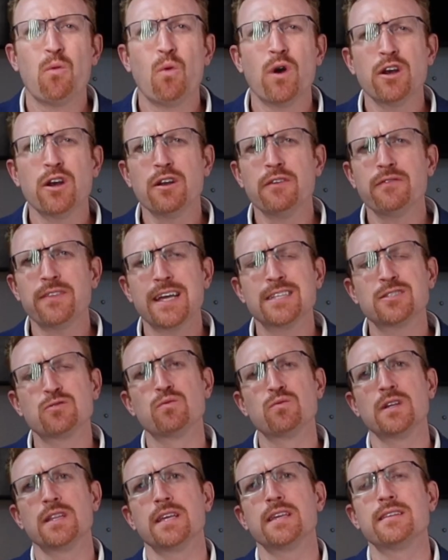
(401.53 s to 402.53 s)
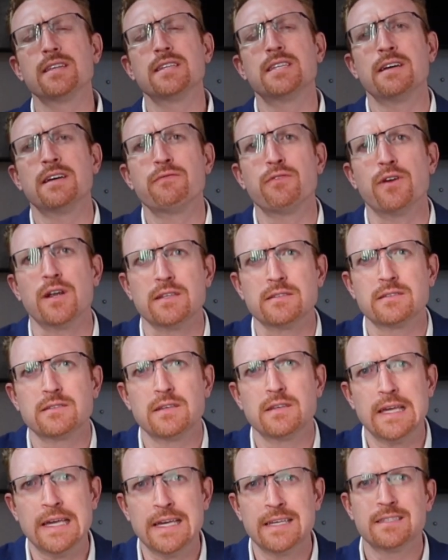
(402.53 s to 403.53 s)
wonder if that's really the
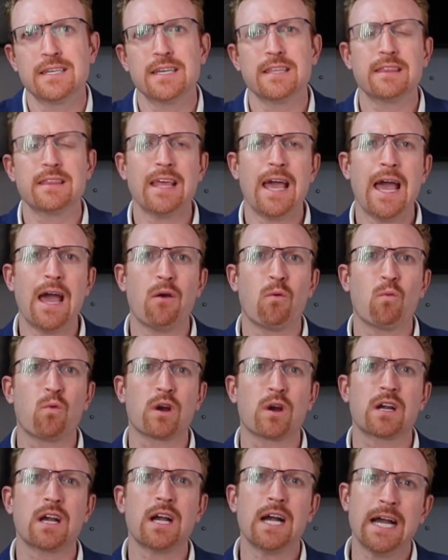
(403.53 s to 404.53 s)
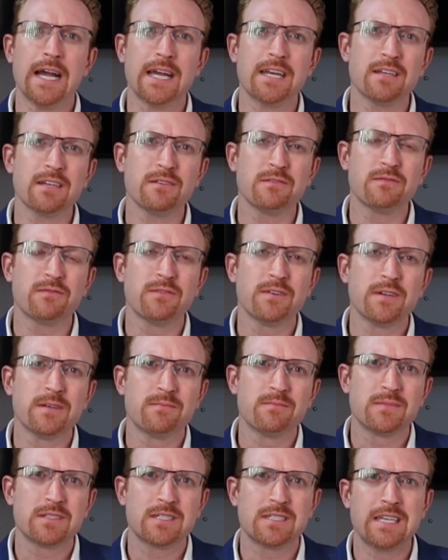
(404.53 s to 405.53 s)
difference. Is it that we're kind of
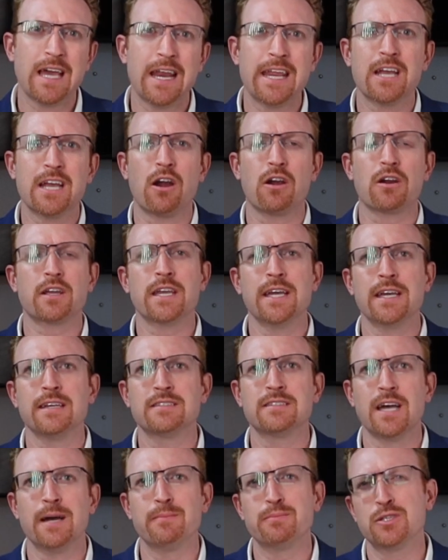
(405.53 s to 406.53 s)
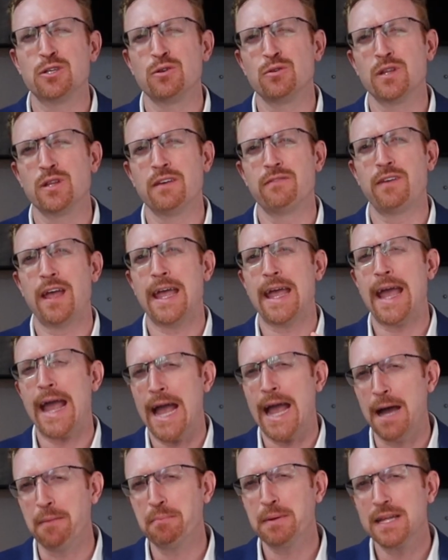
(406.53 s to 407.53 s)
setting our kids up to live a
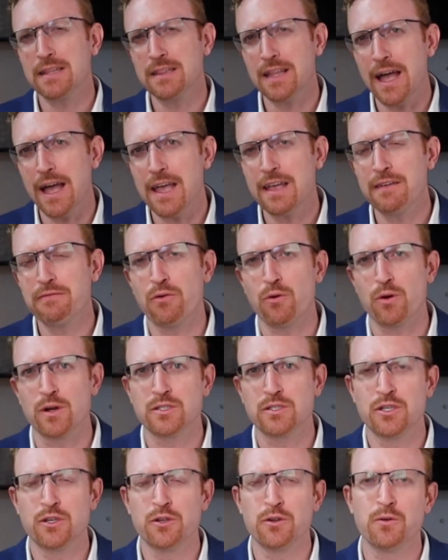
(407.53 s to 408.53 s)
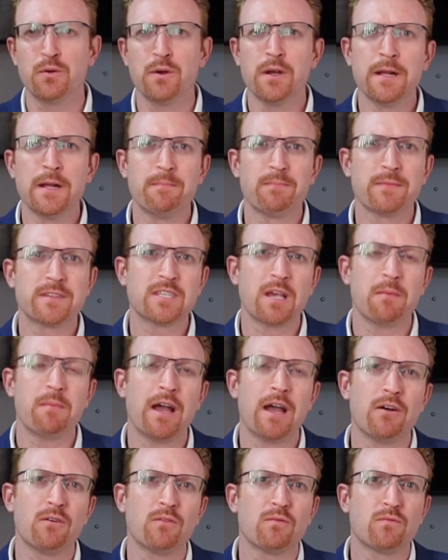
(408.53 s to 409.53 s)
happy life, or to
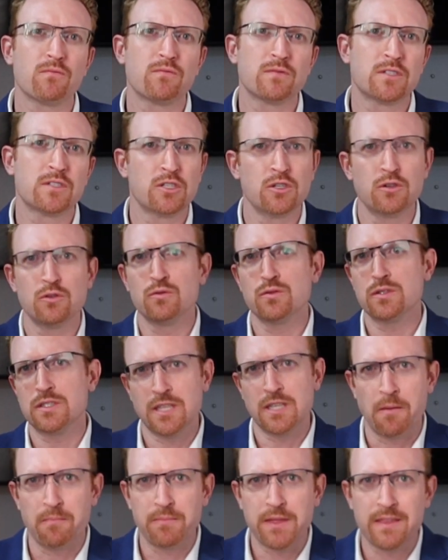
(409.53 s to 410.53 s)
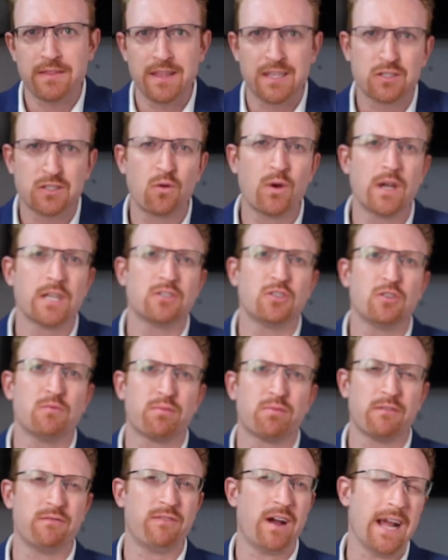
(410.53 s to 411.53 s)
somehow do something that's going to
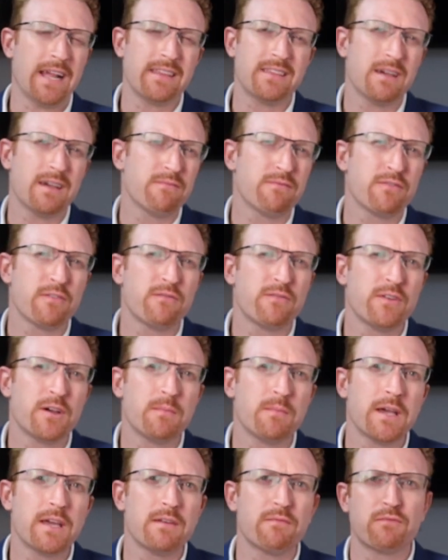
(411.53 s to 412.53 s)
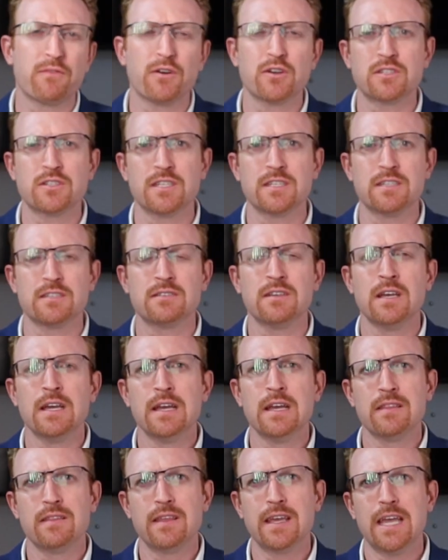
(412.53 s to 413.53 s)
provide them fulfillment, versus
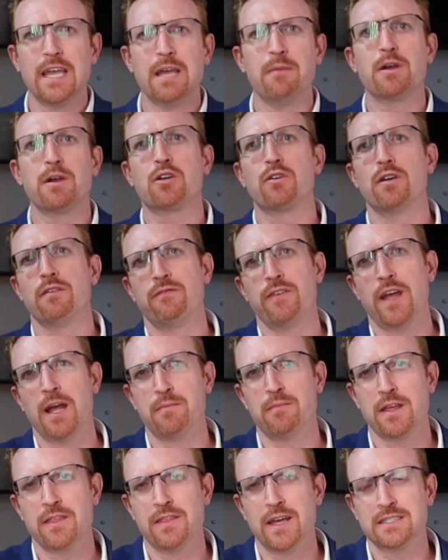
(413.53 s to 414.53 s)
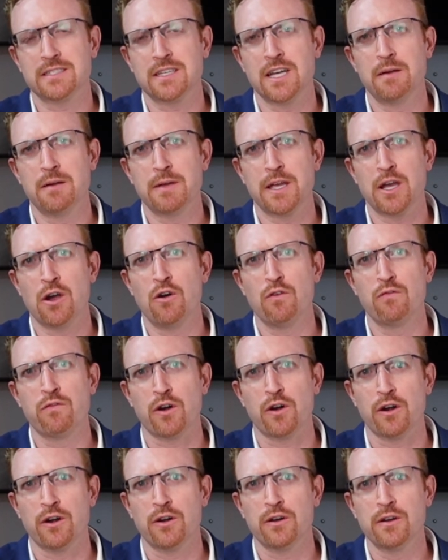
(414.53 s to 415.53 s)
the immigrant family that's coming
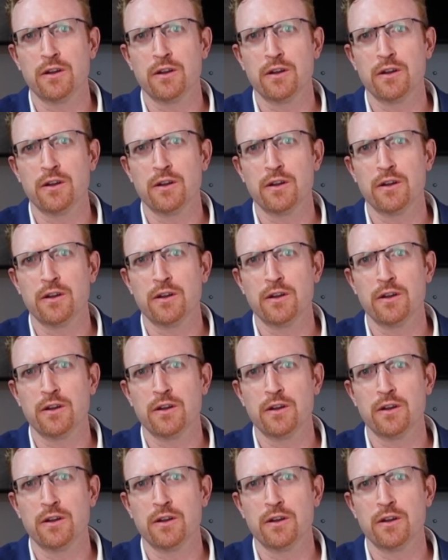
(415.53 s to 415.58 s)
over,